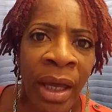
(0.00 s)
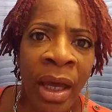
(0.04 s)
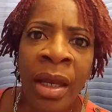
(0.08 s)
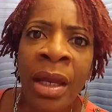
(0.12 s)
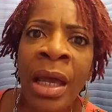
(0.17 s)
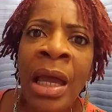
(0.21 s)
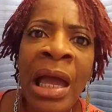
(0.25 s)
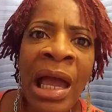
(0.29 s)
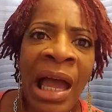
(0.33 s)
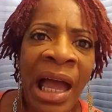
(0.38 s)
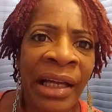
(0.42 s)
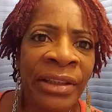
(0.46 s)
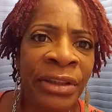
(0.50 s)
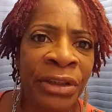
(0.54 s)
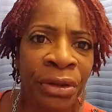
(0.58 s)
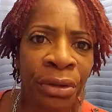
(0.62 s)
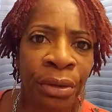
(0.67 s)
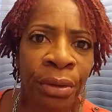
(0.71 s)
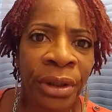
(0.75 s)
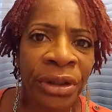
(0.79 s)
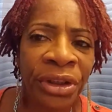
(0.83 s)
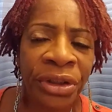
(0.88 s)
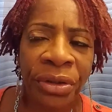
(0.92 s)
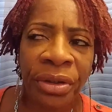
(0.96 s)
it and
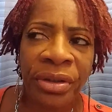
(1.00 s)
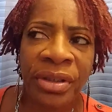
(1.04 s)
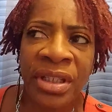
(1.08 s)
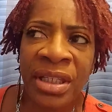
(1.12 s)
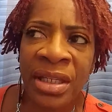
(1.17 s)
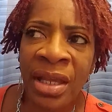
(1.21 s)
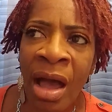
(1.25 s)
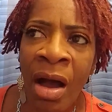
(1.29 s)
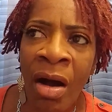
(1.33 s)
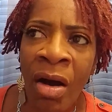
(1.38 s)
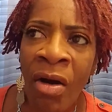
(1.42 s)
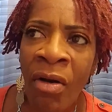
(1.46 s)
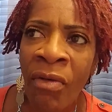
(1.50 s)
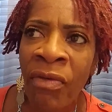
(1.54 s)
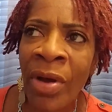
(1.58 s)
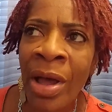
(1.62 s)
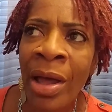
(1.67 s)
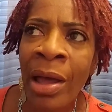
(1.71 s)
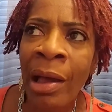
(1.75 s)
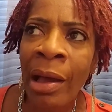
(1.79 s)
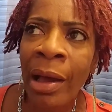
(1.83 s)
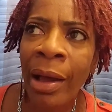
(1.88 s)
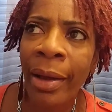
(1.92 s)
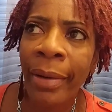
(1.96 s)
do it yourself.
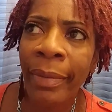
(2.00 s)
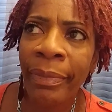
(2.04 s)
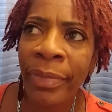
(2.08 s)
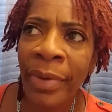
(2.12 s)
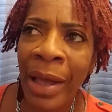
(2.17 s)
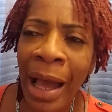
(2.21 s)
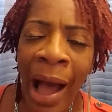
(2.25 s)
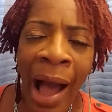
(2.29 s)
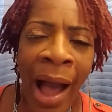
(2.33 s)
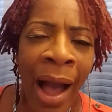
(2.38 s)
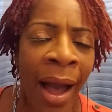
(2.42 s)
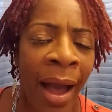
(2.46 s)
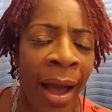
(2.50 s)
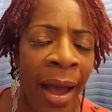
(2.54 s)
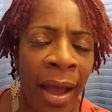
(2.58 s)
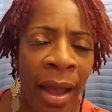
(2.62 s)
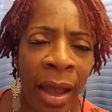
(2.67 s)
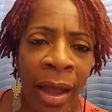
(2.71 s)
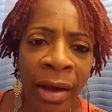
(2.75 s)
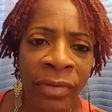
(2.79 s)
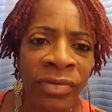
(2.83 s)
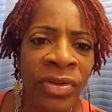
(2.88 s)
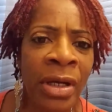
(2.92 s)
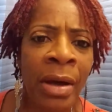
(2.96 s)

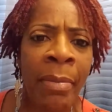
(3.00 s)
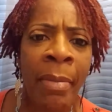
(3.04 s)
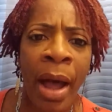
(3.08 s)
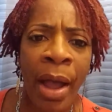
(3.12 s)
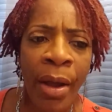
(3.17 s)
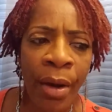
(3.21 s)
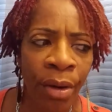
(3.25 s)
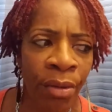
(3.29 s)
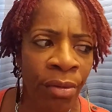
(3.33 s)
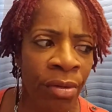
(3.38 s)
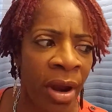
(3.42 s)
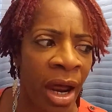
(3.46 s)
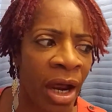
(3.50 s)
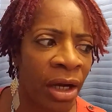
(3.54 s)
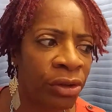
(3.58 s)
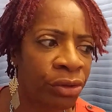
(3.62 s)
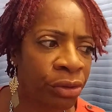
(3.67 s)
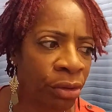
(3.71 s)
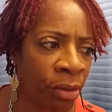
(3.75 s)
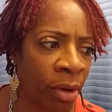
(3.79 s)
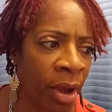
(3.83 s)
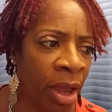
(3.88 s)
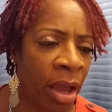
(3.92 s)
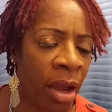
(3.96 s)
I have done my own
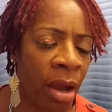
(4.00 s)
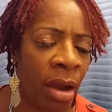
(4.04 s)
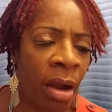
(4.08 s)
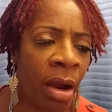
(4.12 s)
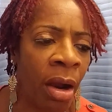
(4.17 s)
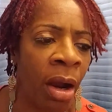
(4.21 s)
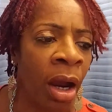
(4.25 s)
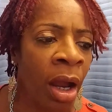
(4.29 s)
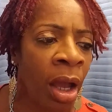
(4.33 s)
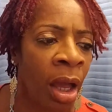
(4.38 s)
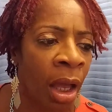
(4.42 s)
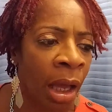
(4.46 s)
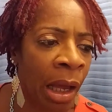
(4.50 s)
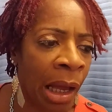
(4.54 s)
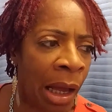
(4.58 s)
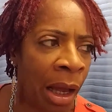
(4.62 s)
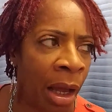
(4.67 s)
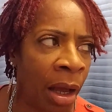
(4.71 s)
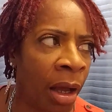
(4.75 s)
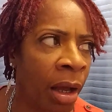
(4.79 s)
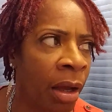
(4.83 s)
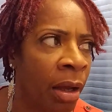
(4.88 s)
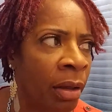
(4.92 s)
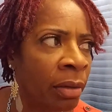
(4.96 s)
natural hair
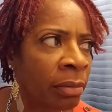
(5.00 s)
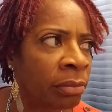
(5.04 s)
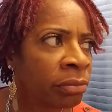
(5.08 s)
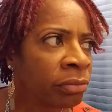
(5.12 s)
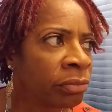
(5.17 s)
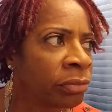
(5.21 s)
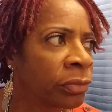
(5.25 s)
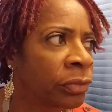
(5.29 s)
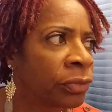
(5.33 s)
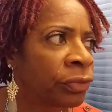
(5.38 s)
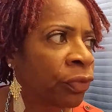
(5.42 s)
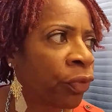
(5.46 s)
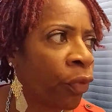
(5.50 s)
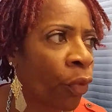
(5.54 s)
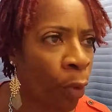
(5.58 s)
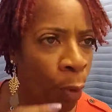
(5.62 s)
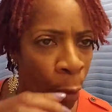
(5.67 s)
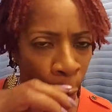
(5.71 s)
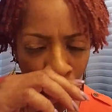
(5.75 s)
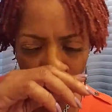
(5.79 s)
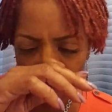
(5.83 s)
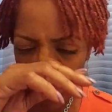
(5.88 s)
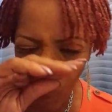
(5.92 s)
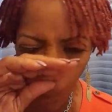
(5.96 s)

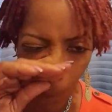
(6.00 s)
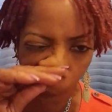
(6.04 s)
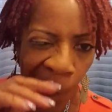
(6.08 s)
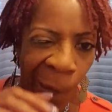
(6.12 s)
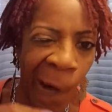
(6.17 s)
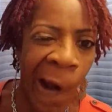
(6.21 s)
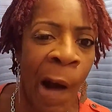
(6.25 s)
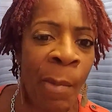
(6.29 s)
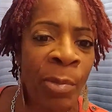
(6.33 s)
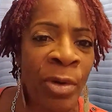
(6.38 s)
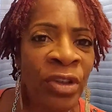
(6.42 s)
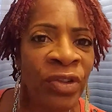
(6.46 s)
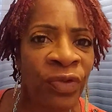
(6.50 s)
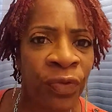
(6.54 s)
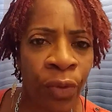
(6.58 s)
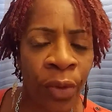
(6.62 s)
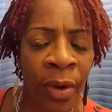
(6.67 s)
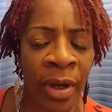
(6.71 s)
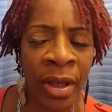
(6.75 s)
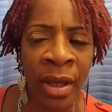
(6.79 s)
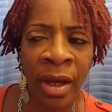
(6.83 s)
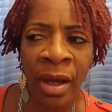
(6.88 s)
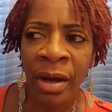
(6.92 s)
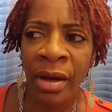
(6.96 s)
for almost
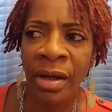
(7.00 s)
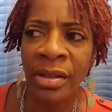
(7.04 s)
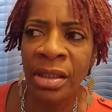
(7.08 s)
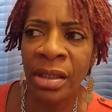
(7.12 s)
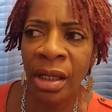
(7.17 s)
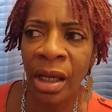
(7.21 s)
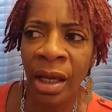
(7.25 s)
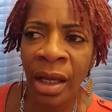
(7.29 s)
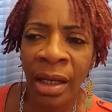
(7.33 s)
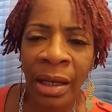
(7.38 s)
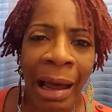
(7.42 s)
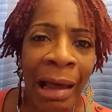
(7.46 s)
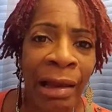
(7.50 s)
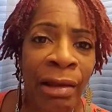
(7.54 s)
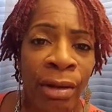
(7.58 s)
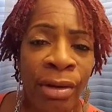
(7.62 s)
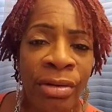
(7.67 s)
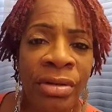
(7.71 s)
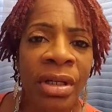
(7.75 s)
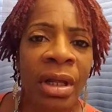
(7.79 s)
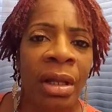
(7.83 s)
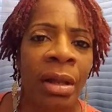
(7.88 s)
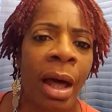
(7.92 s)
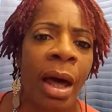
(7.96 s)
4 years, and I
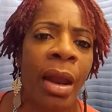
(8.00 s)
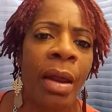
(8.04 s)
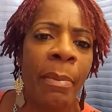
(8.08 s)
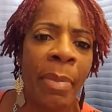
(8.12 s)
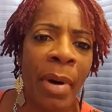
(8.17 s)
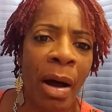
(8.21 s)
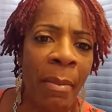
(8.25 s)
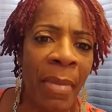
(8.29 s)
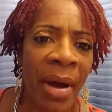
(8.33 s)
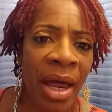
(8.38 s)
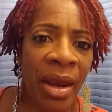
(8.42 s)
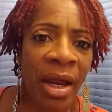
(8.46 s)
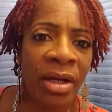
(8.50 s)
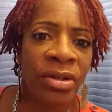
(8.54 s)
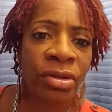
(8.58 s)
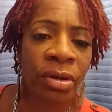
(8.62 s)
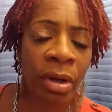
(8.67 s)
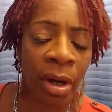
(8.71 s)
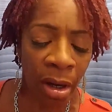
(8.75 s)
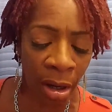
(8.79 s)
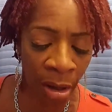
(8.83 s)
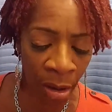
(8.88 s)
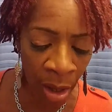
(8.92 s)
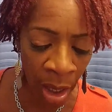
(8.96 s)
learned a lot about my
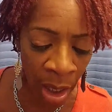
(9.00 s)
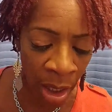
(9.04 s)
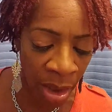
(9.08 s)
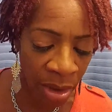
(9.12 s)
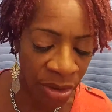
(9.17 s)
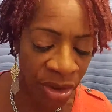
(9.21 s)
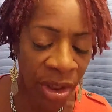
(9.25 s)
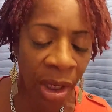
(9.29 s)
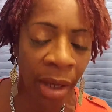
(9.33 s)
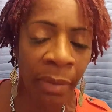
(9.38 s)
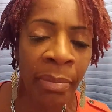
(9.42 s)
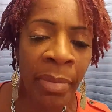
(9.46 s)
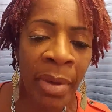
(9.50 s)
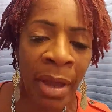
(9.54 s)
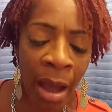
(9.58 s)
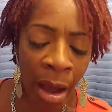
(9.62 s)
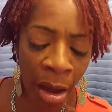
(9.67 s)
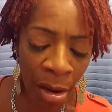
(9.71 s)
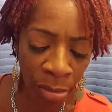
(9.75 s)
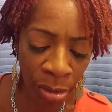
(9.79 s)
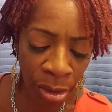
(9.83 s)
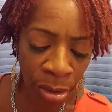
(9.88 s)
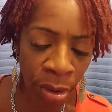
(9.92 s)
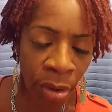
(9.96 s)
natural hair. Check me
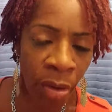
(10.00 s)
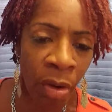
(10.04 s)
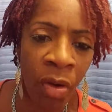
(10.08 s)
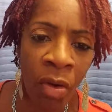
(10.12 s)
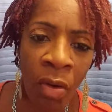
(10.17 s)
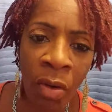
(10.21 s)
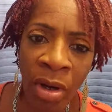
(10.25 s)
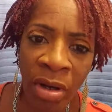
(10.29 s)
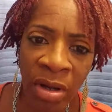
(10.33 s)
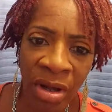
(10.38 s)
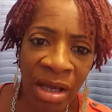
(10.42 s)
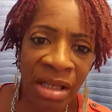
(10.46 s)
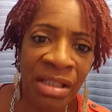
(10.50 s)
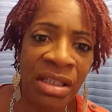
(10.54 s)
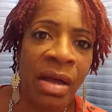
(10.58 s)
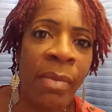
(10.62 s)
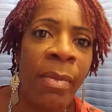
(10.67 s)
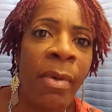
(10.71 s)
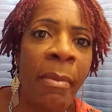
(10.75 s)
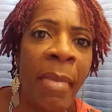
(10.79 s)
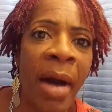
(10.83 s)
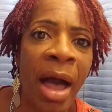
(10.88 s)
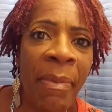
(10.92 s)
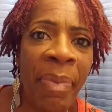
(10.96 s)
out, you know, go and look at
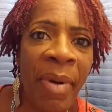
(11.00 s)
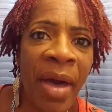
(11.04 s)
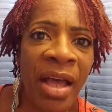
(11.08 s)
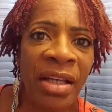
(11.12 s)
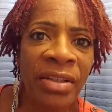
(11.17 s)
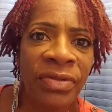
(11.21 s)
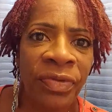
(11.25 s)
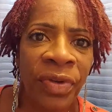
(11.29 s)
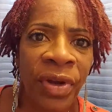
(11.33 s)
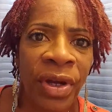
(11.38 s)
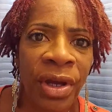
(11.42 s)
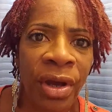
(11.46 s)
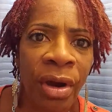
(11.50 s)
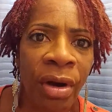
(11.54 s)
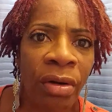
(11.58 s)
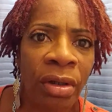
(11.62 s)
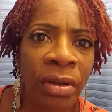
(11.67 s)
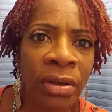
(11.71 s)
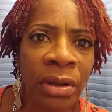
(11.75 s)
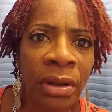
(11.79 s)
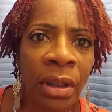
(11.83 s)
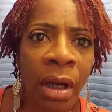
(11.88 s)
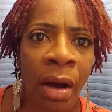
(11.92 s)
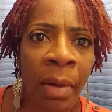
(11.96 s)
some of my past
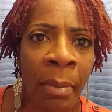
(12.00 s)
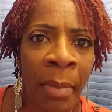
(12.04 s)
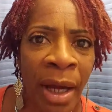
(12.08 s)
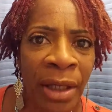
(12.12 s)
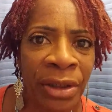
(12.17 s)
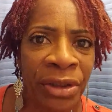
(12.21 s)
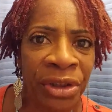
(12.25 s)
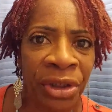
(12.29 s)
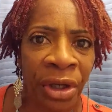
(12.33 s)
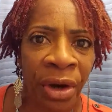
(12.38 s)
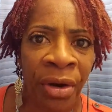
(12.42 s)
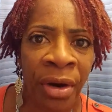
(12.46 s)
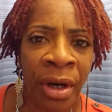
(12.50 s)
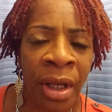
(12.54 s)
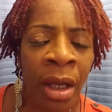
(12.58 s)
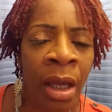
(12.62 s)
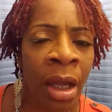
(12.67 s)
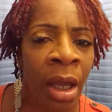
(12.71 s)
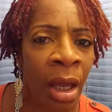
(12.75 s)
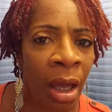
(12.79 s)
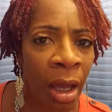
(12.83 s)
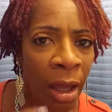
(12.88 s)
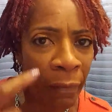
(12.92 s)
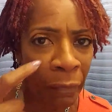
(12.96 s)
videos on my
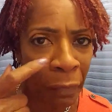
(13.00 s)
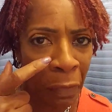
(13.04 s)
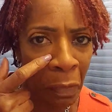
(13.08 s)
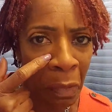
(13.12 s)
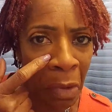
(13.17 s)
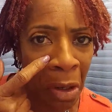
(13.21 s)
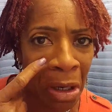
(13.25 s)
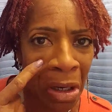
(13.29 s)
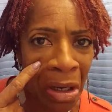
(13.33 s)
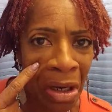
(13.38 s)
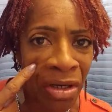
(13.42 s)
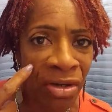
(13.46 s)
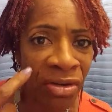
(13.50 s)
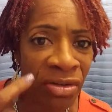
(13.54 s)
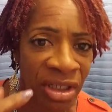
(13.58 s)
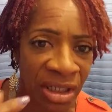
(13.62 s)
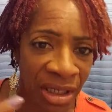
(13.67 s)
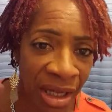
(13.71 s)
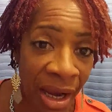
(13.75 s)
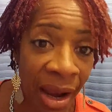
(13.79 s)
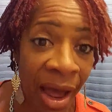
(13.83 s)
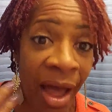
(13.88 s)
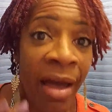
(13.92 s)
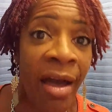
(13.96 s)
journey if you want to
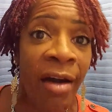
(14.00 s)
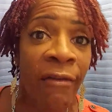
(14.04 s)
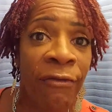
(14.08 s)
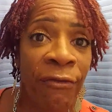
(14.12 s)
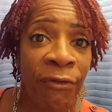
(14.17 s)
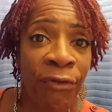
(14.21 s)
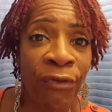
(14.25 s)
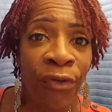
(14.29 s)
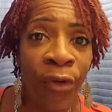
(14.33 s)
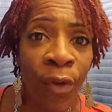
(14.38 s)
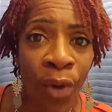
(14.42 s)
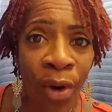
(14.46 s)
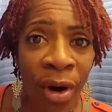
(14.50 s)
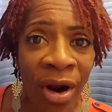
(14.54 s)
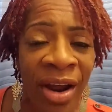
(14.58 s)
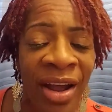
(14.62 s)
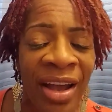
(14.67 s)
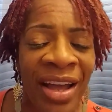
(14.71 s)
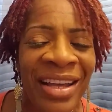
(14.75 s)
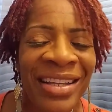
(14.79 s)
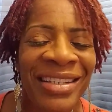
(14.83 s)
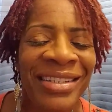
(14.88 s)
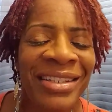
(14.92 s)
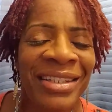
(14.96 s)
understand. I have
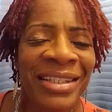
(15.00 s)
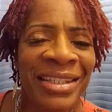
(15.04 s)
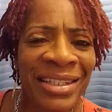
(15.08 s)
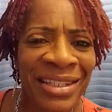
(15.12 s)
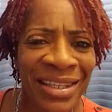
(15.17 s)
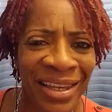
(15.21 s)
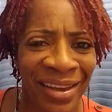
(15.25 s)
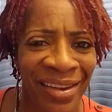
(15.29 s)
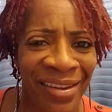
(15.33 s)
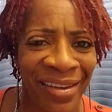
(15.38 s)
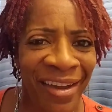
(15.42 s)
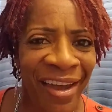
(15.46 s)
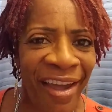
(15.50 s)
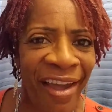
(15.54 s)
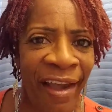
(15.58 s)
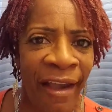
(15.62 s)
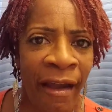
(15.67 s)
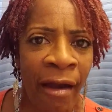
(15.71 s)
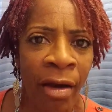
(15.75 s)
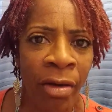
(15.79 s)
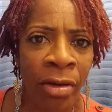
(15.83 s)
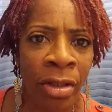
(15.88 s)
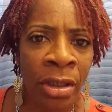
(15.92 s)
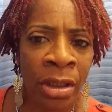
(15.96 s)
4C
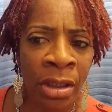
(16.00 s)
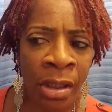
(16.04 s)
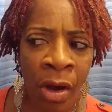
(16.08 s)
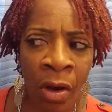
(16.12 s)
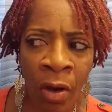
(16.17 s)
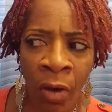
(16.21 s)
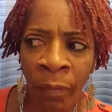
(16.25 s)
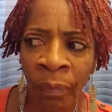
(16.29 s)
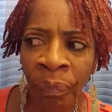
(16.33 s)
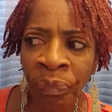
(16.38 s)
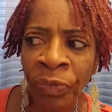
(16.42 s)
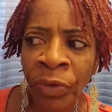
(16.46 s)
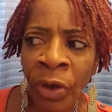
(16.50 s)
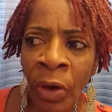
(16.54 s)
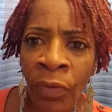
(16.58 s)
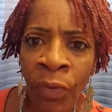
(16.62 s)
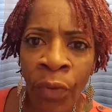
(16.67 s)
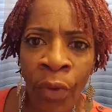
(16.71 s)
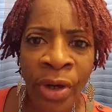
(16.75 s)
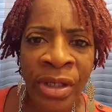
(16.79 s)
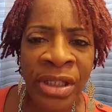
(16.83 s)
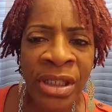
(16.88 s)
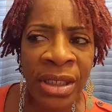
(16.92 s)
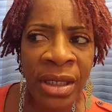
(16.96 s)
hair, so
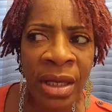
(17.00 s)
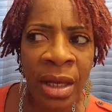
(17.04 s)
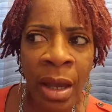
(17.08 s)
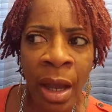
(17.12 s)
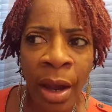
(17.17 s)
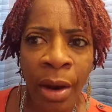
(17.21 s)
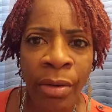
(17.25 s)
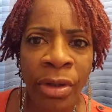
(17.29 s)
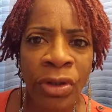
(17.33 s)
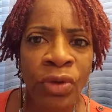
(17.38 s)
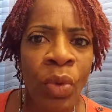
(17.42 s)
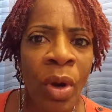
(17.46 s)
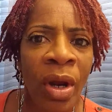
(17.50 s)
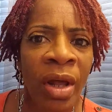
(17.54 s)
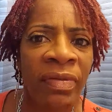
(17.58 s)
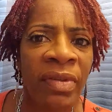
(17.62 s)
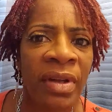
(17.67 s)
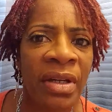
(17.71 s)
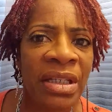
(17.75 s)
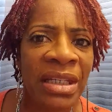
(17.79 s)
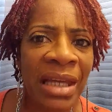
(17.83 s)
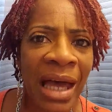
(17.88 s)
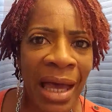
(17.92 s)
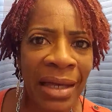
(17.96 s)
4C hair is one of
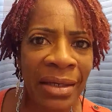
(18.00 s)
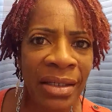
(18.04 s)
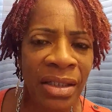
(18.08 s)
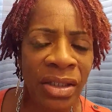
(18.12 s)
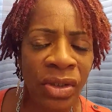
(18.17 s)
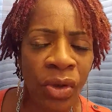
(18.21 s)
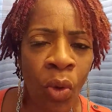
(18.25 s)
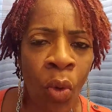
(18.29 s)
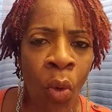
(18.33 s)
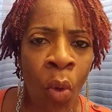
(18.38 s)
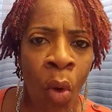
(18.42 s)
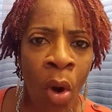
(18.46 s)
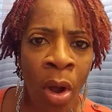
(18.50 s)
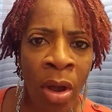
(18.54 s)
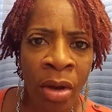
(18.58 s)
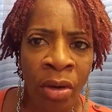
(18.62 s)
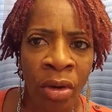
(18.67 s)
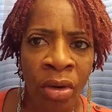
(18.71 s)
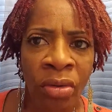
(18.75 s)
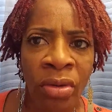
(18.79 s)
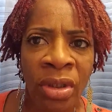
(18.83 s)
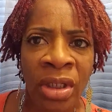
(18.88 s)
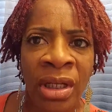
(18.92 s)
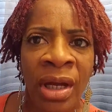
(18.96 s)
the tightest
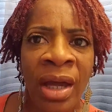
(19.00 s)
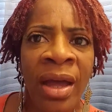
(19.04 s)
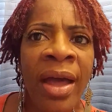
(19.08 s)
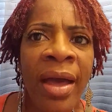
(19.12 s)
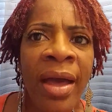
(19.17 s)
coiled